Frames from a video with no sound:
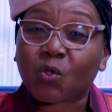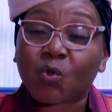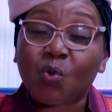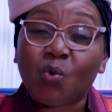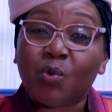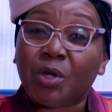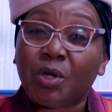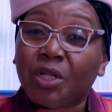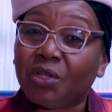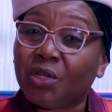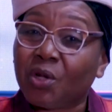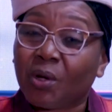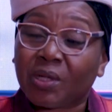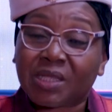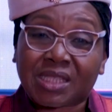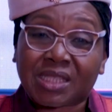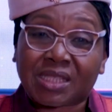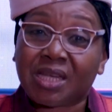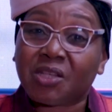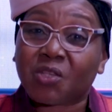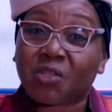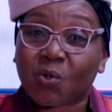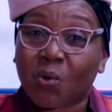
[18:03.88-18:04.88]
will not say
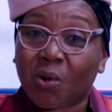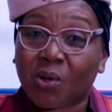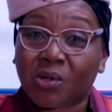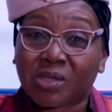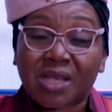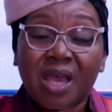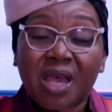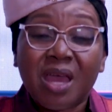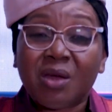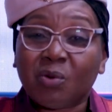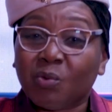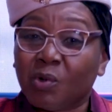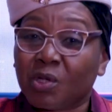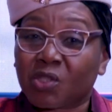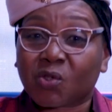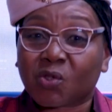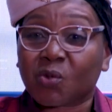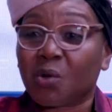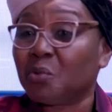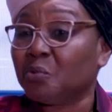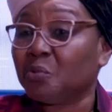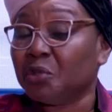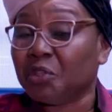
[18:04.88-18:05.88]
to us, what's
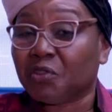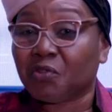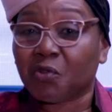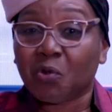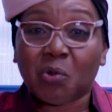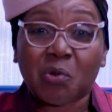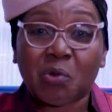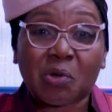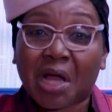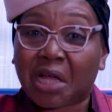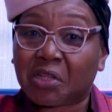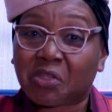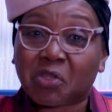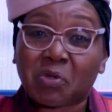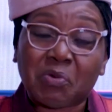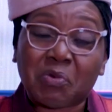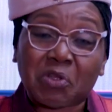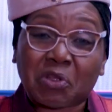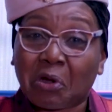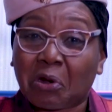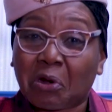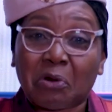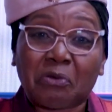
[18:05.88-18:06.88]
wrong with you? Look at you with
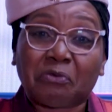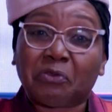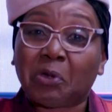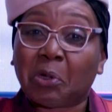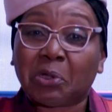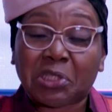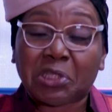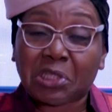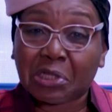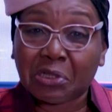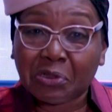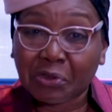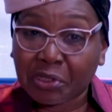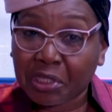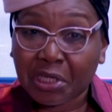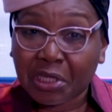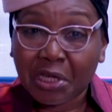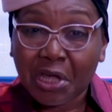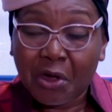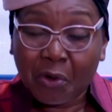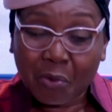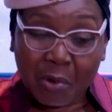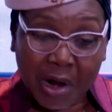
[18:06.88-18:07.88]
all of your degree.
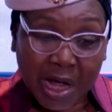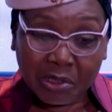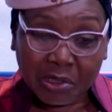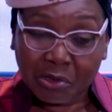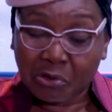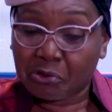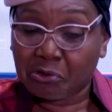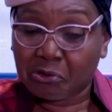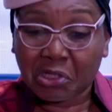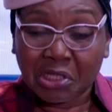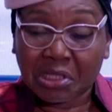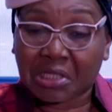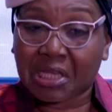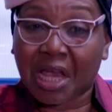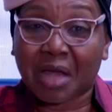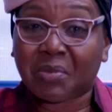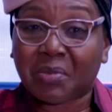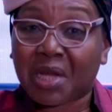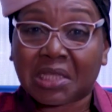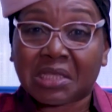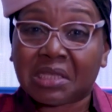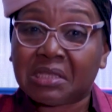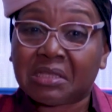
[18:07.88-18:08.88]
Why are you the type
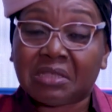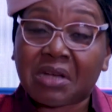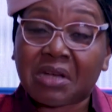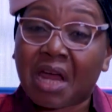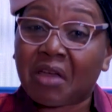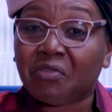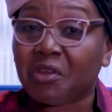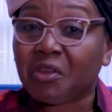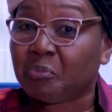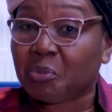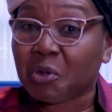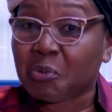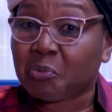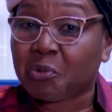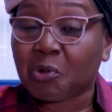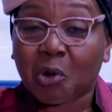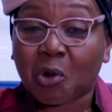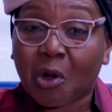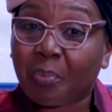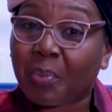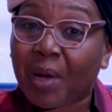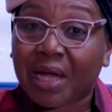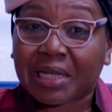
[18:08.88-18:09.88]
that is driving people
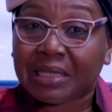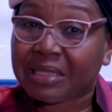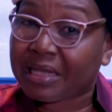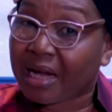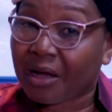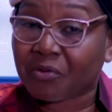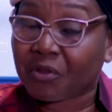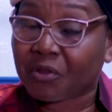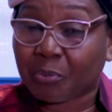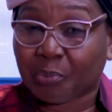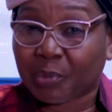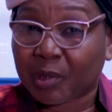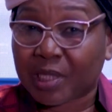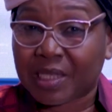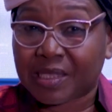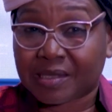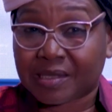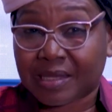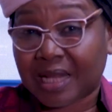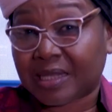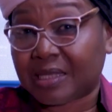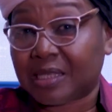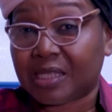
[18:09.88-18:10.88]
up and down the place?
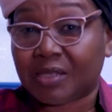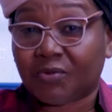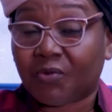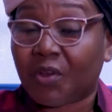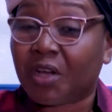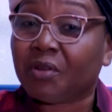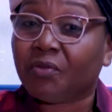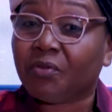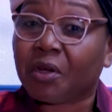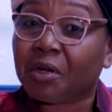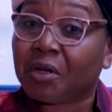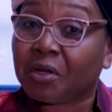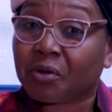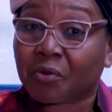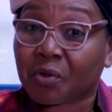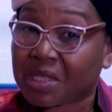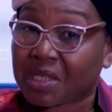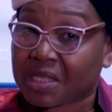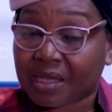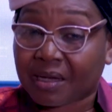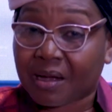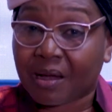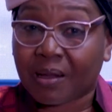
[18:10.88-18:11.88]
That is very, very
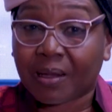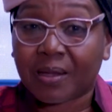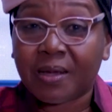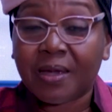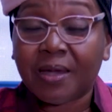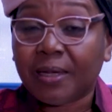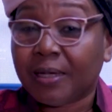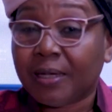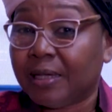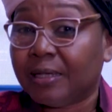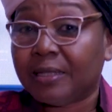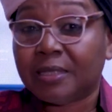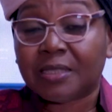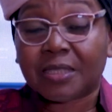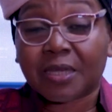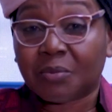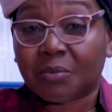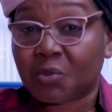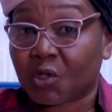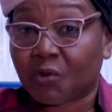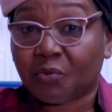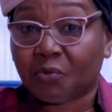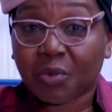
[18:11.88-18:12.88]
critical in terms
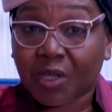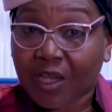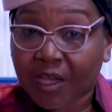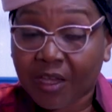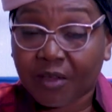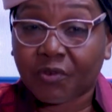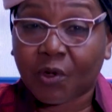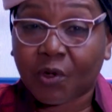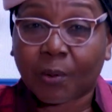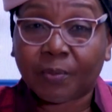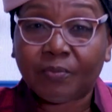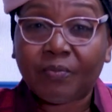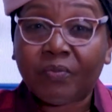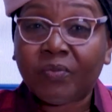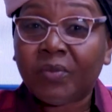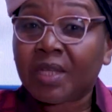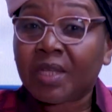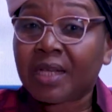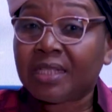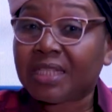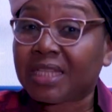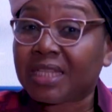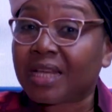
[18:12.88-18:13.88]
of behavior.
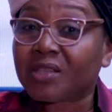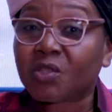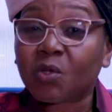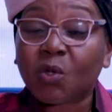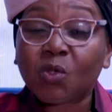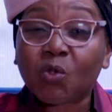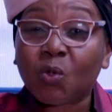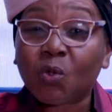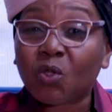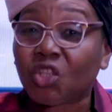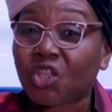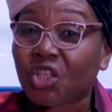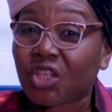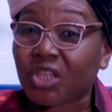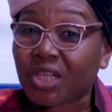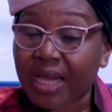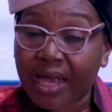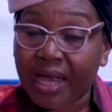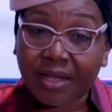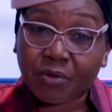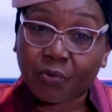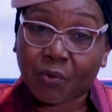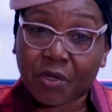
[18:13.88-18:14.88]
She has also
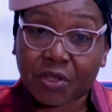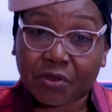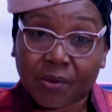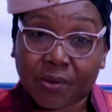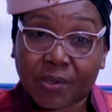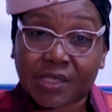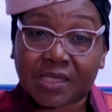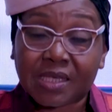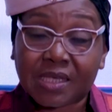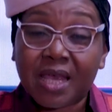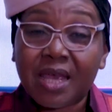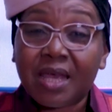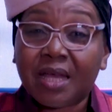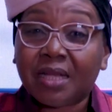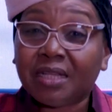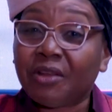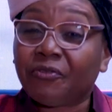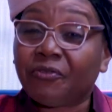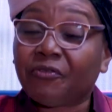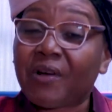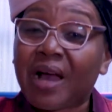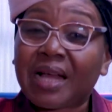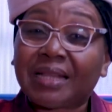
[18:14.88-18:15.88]
shared with us the
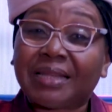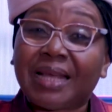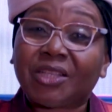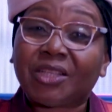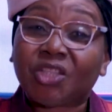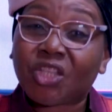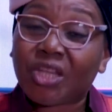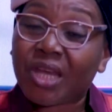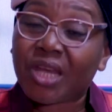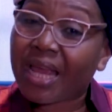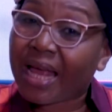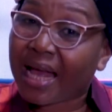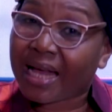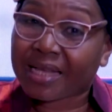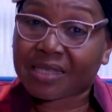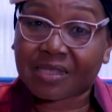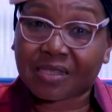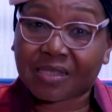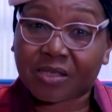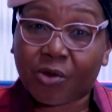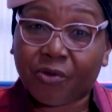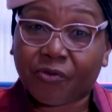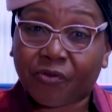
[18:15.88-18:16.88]
fact that she
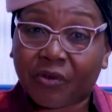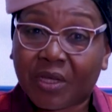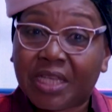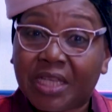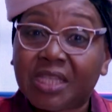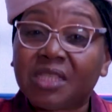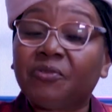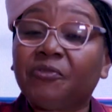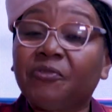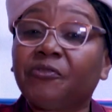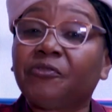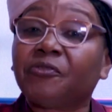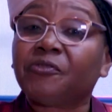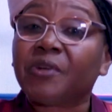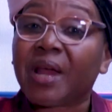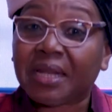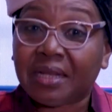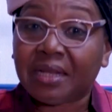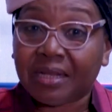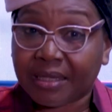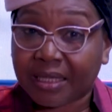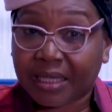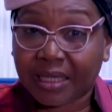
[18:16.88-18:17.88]
herself is
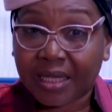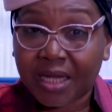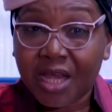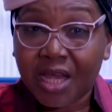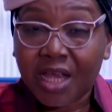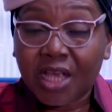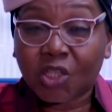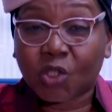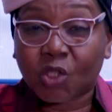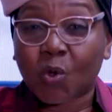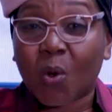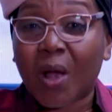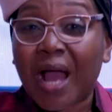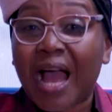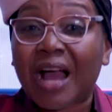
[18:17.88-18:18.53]
friendly. So her